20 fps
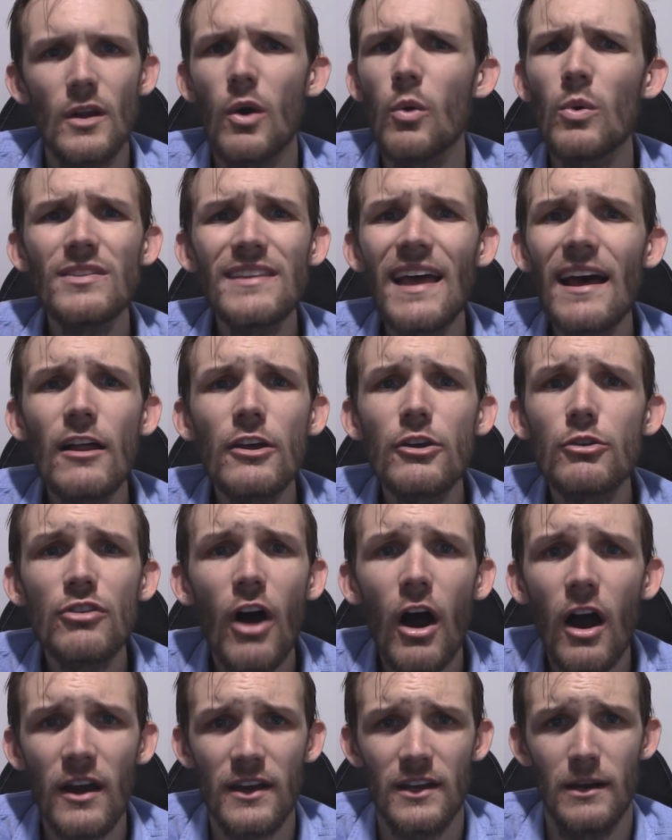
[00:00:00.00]
What the hell are you
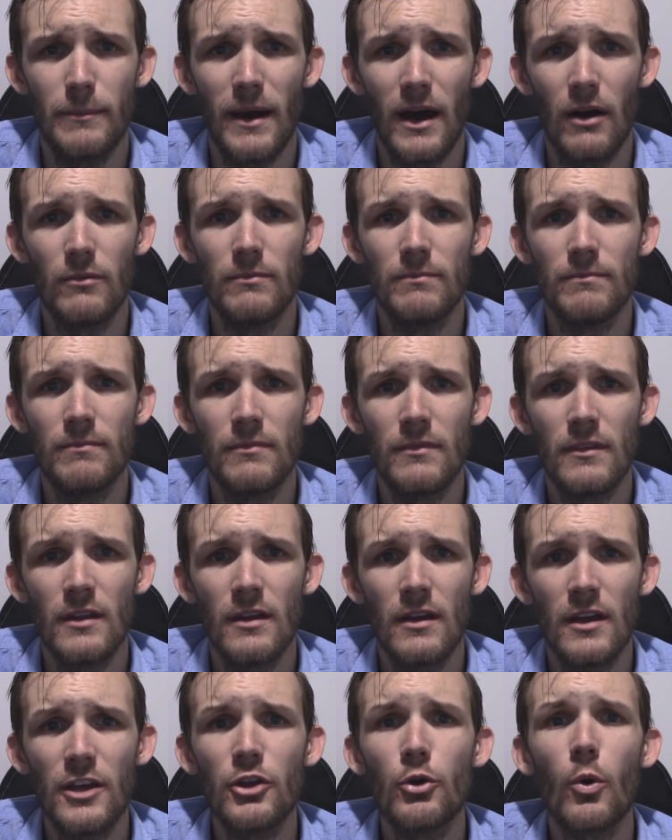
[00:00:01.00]
talking about?
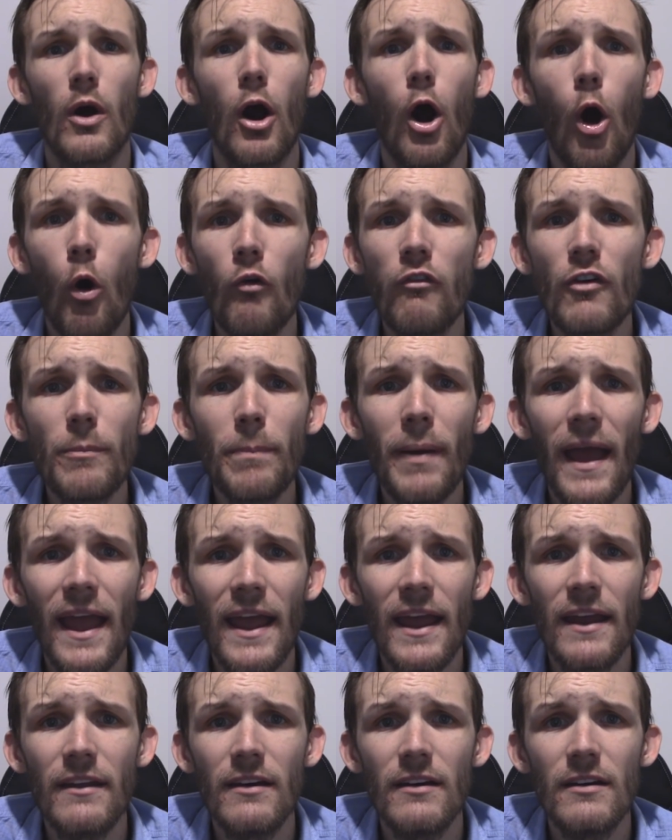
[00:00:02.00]
You are
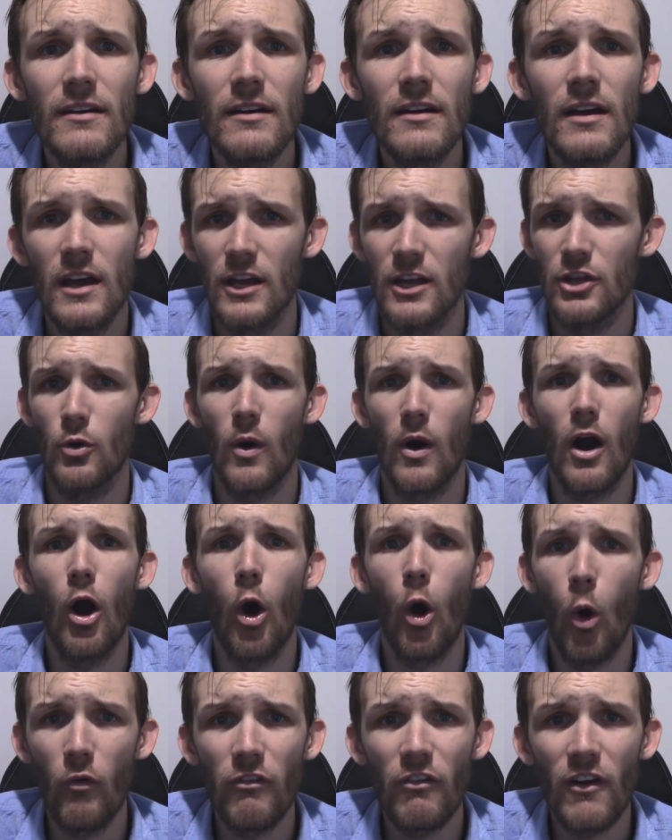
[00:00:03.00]
overpaid, you are
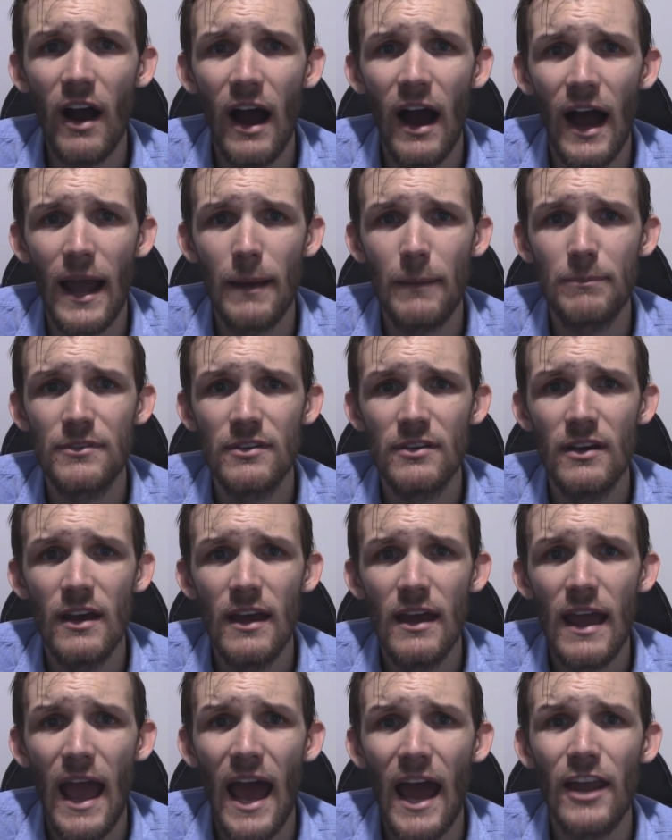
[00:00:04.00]
overhyped,
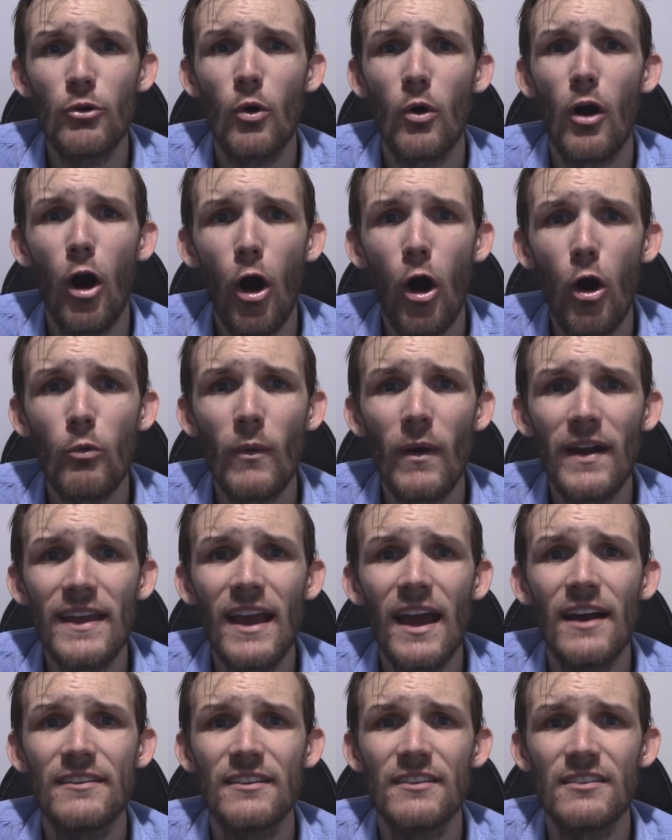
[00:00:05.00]
and you are already
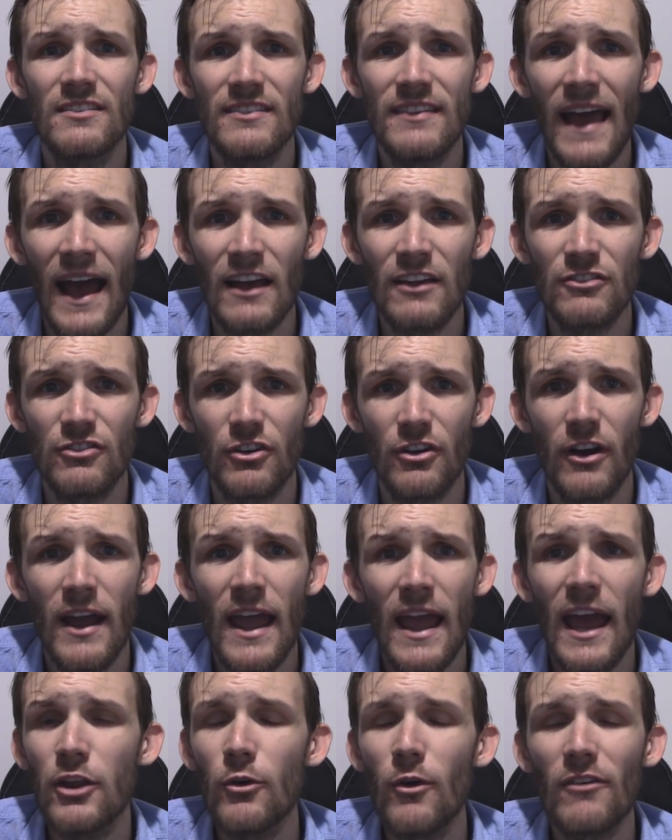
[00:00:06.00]
a disaster,
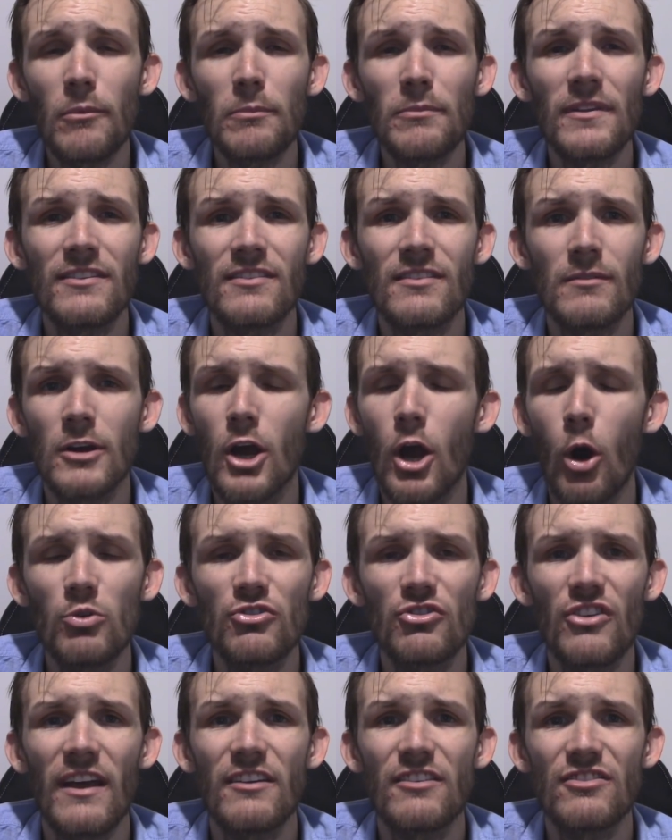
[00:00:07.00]
and you haven't
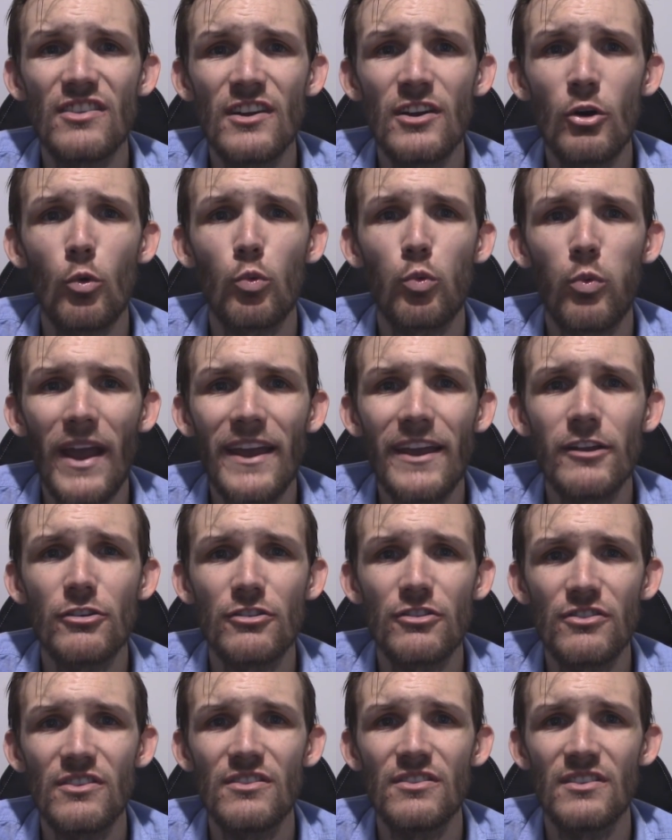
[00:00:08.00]
coached a single regular
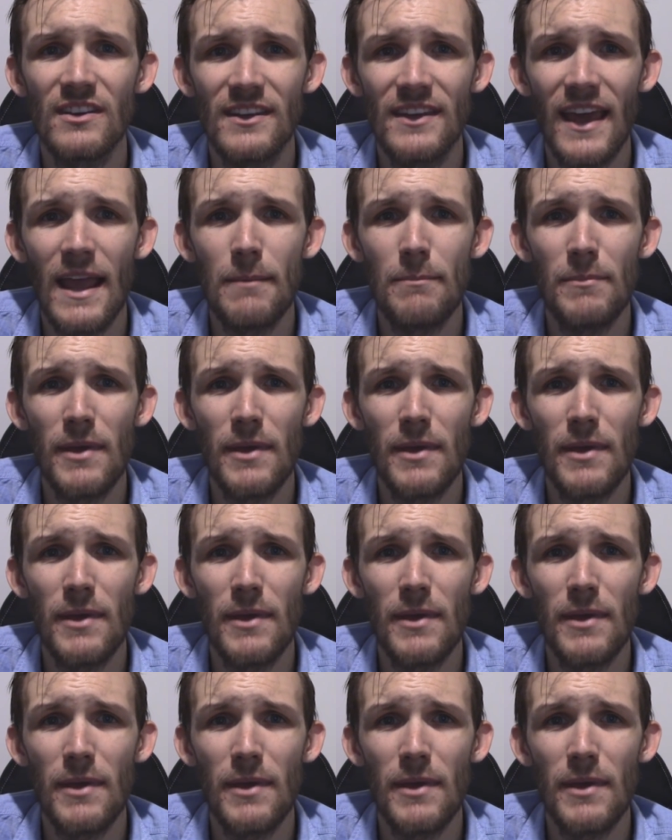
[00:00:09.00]
season game